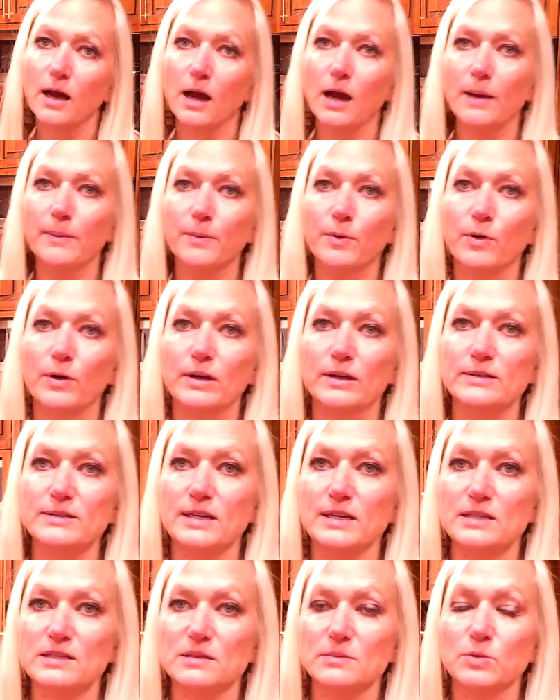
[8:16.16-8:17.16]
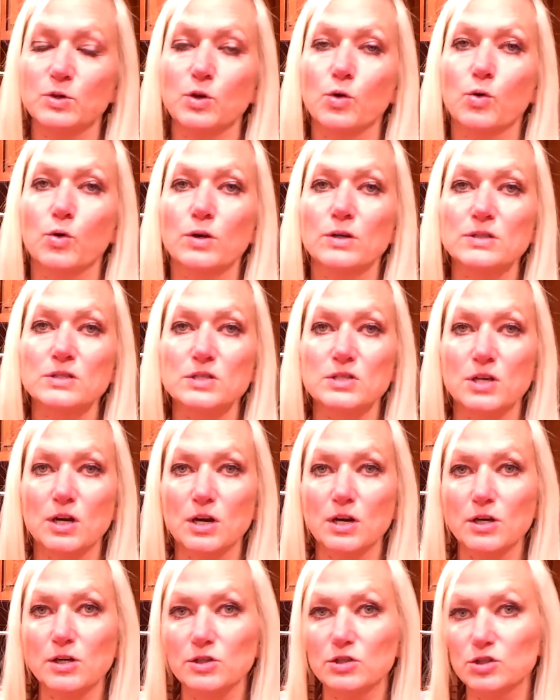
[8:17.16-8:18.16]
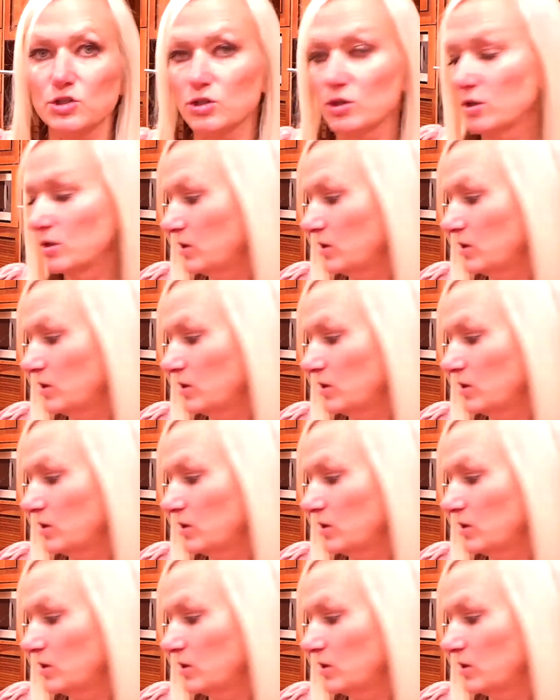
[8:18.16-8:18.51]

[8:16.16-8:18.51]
I'm going to take some cornstarch